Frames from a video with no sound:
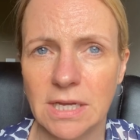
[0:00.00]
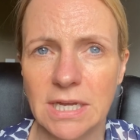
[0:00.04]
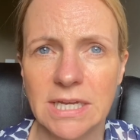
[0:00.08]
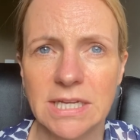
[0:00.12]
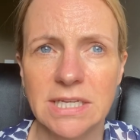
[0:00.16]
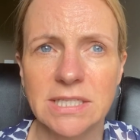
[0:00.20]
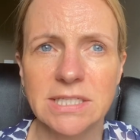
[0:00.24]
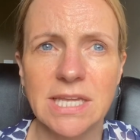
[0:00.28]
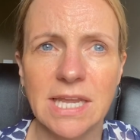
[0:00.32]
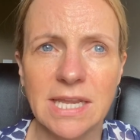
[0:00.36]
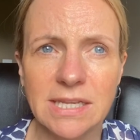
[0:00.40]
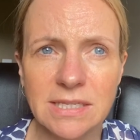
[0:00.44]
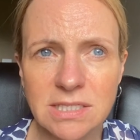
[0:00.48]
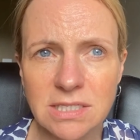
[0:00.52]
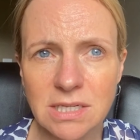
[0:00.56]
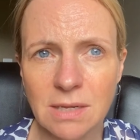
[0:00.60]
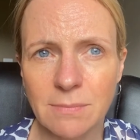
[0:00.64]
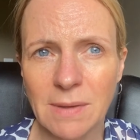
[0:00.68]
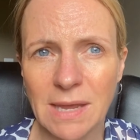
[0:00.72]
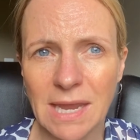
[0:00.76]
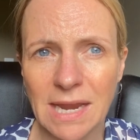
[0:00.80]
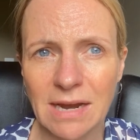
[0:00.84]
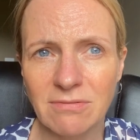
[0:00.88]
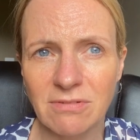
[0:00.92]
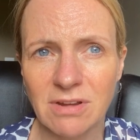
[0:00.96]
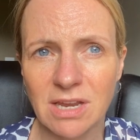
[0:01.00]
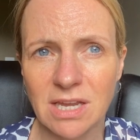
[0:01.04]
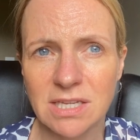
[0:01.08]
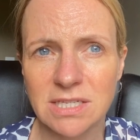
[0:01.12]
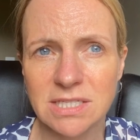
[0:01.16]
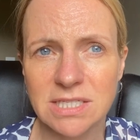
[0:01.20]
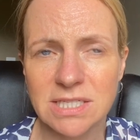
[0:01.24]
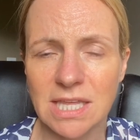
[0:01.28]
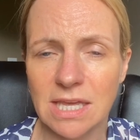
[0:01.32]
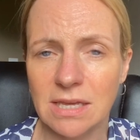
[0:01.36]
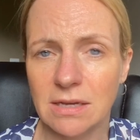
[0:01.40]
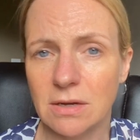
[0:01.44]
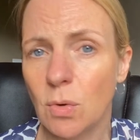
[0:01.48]
In some areas,
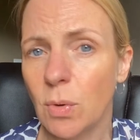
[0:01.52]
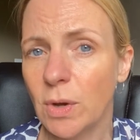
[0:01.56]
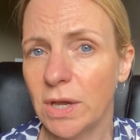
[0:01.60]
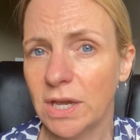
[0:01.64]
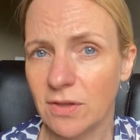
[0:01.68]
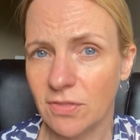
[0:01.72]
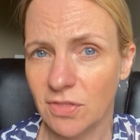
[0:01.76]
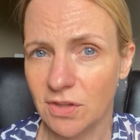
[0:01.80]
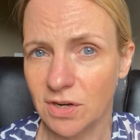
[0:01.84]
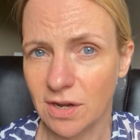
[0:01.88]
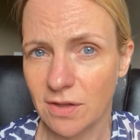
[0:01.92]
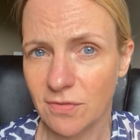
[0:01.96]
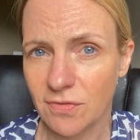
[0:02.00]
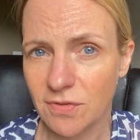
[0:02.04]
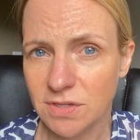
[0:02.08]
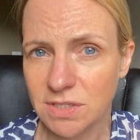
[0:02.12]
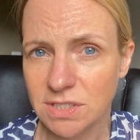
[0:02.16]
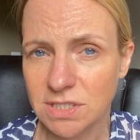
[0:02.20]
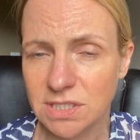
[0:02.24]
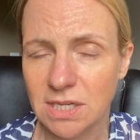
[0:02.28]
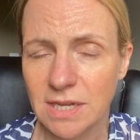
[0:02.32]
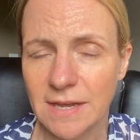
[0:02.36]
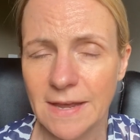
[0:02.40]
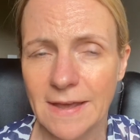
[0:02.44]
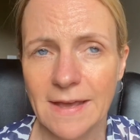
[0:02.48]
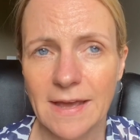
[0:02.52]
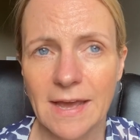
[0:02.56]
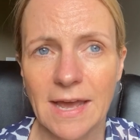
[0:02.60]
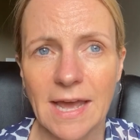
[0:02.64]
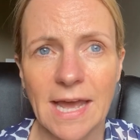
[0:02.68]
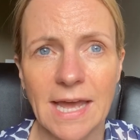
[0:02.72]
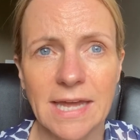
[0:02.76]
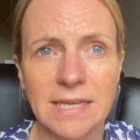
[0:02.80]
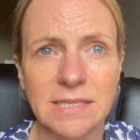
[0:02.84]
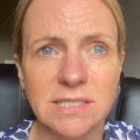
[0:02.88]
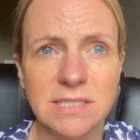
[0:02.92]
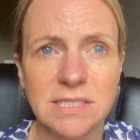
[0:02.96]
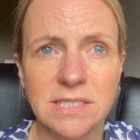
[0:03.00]
they're quicker than others,
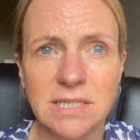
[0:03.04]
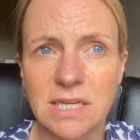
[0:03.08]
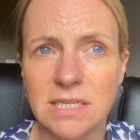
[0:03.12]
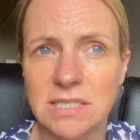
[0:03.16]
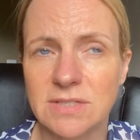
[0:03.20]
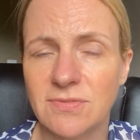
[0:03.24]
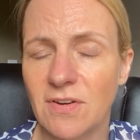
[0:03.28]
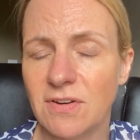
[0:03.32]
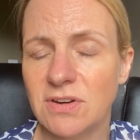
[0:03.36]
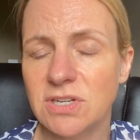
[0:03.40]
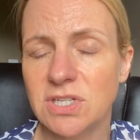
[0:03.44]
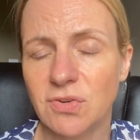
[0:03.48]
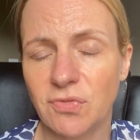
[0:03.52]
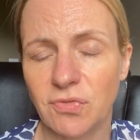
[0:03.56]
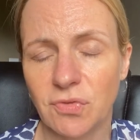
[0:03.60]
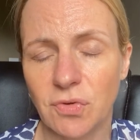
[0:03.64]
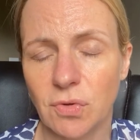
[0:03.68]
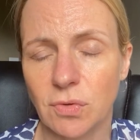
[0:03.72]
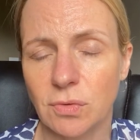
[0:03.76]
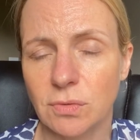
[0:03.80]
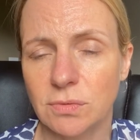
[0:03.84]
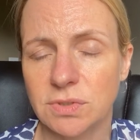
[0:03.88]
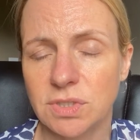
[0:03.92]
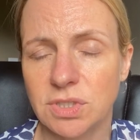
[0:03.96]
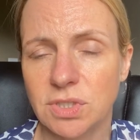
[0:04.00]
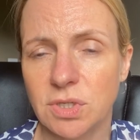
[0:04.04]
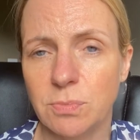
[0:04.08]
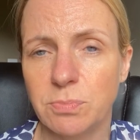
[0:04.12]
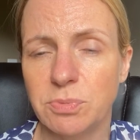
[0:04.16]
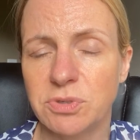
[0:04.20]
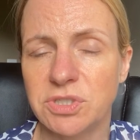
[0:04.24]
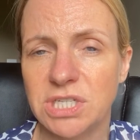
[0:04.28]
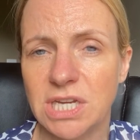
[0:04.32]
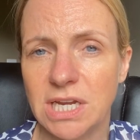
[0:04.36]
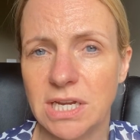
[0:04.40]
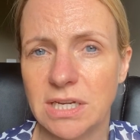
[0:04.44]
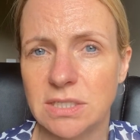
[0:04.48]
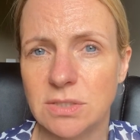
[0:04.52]
and it's very difficult to
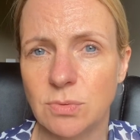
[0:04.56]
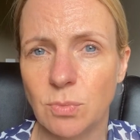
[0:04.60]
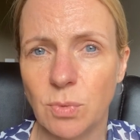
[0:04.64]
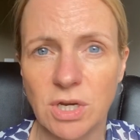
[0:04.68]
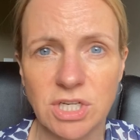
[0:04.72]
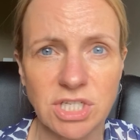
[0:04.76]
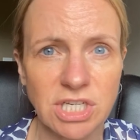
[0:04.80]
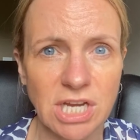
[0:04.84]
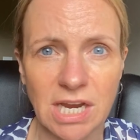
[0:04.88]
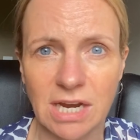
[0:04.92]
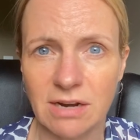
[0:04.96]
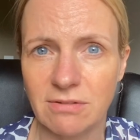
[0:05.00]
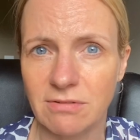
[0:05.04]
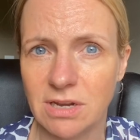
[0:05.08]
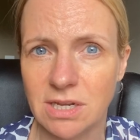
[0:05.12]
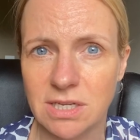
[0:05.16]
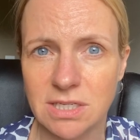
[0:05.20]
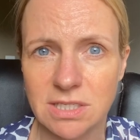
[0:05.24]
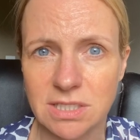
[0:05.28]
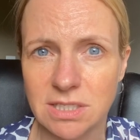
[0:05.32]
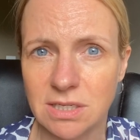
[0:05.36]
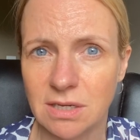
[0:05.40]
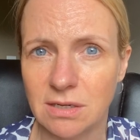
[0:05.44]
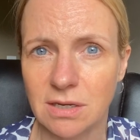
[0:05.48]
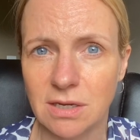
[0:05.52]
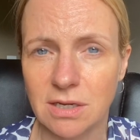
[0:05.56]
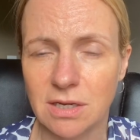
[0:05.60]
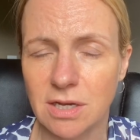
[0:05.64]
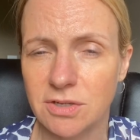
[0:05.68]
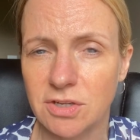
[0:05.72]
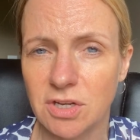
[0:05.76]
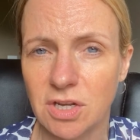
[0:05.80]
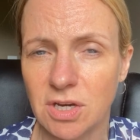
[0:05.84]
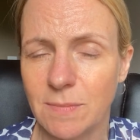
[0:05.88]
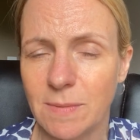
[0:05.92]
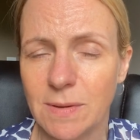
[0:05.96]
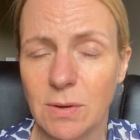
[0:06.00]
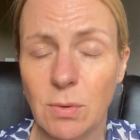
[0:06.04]
predict which areas are
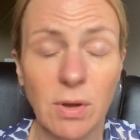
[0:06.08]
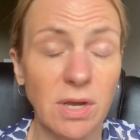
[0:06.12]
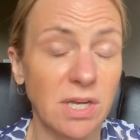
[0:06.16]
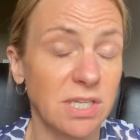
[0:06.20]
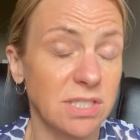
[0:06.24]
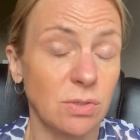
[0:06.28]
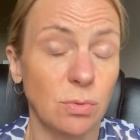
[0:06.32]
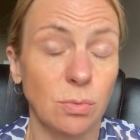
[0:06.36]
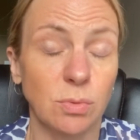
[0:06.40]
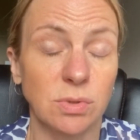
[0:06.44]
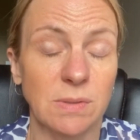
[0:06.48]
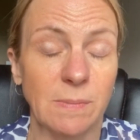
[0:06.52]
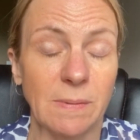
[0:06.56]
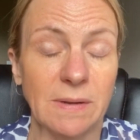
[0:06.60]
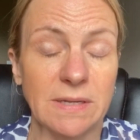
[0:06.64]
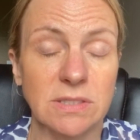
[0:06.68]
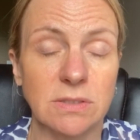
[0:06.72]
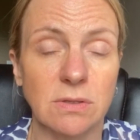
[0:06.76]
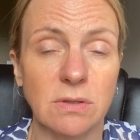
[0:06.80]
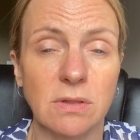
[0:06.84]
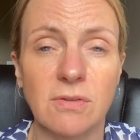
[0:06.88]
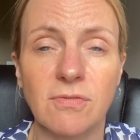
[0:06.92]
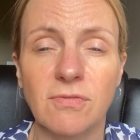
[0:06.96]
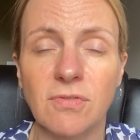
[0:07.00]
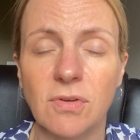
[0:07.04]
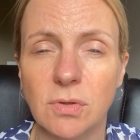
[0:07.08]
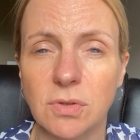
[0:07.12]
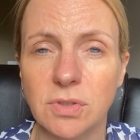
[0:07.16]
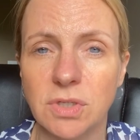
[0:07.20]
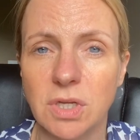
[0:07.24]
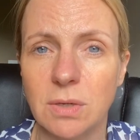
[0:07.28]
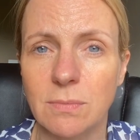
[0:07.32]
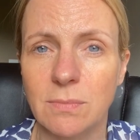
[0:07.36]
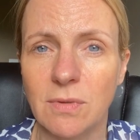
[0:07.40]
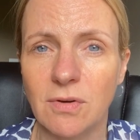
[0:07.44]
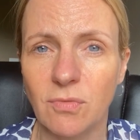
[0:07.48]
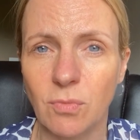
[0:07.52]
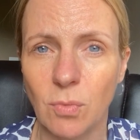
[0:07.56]
going to be quick, because it all depends on the
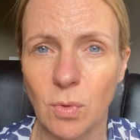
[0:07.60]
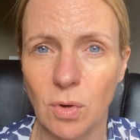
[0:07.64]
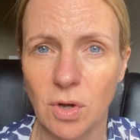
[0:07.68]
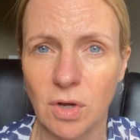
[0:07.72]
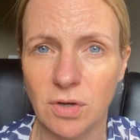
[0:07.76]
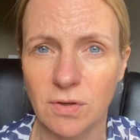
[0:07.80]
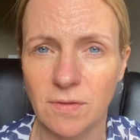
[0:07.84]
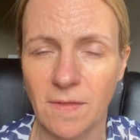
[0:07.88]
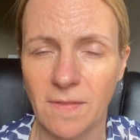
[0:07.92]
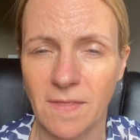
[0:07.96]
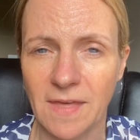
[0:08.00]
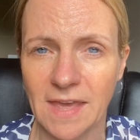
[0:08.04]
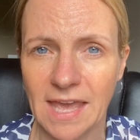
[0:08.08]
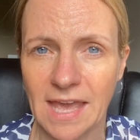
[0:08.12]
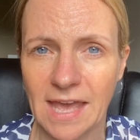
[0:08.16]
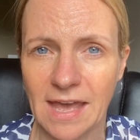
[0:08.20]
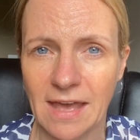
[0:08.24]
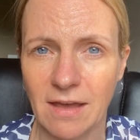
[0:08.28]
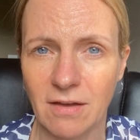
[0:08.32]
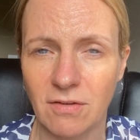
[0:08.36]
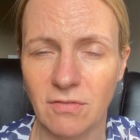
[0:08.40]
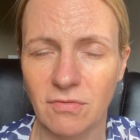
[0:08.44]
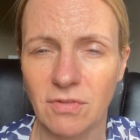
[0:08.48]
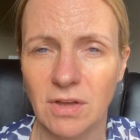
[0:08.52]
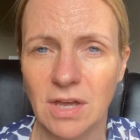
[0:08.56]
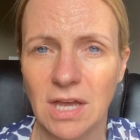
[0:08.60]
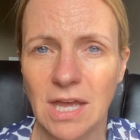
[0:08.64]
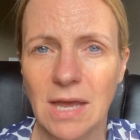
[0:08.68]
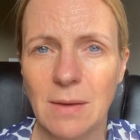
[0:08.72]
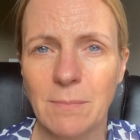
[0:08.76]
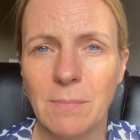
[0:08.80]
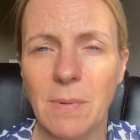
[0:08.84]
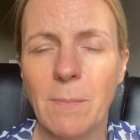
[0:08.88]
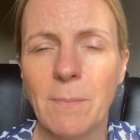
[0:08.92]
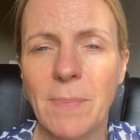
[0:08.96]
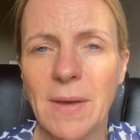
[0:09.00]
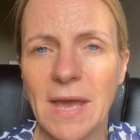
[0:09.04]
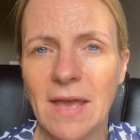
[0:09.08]
volume of work that they have.
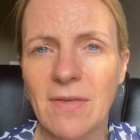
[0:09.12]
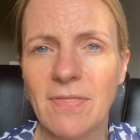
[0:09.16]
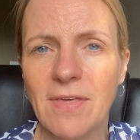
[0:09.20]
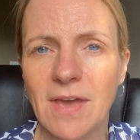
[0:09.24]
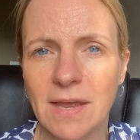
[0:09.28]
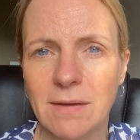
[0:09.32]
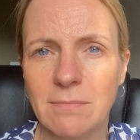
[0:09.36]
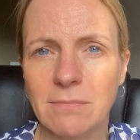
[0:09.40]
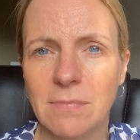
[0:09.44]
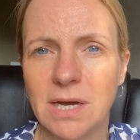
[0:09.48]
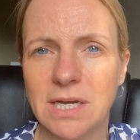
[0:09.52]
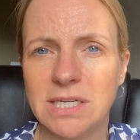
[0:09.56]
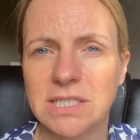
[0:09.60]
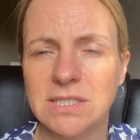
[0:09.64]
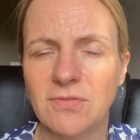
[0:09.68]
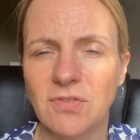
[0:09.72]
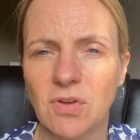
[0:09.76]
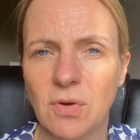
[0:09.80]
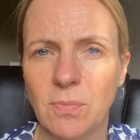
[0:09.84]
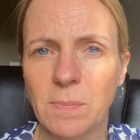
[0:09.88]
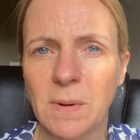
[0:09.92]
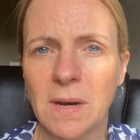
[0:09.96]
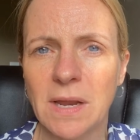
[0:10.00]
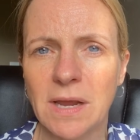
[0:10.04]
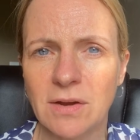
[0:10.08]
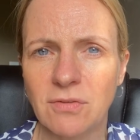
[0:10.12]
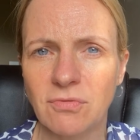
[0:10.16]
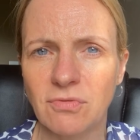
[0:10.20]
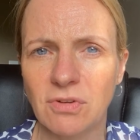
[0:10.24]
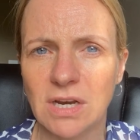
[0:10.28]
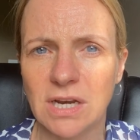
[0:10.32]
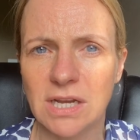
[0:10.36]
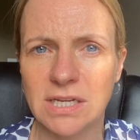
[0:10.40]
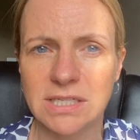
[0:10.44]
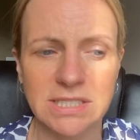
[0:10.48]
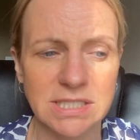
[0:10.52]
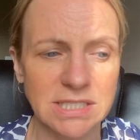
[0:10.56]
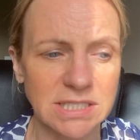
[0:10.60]
But bear that in mind if you're applying for a
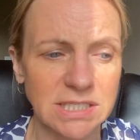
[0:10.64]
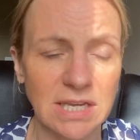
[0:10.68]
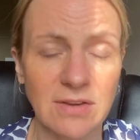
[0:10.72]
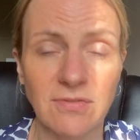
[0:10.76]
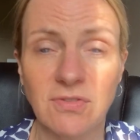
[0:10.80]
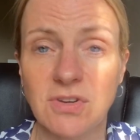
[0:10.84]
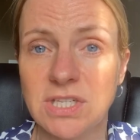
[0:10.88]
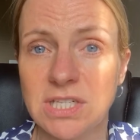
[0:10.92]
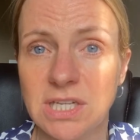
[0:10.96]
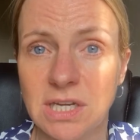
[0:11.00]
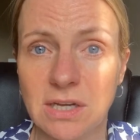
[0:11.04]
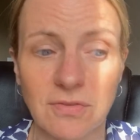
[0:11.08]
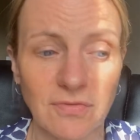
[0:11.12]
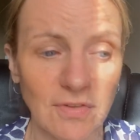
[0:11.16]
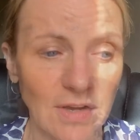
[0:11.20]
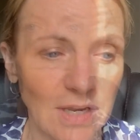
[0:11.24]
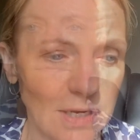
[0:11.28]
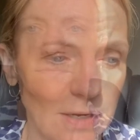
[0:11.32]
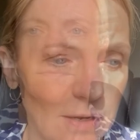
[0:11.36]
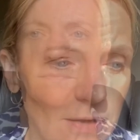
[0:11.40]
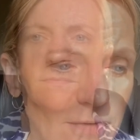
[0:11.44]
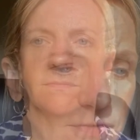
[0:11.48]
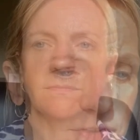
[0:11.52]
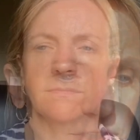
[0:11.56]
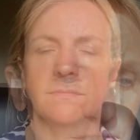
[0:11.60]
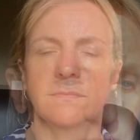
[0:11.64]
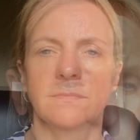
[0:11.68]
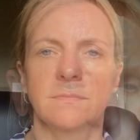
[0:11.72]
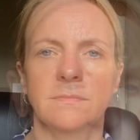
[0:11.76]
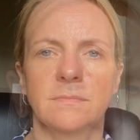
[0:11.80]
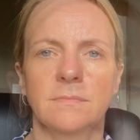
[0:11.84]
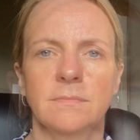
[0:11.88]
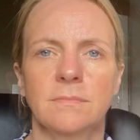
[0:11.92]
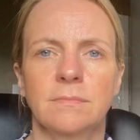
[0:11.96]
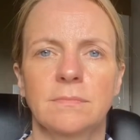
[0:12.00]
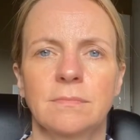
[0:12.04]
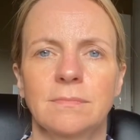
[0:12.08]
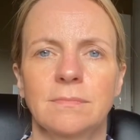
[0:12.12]
licence, give yourself enough time.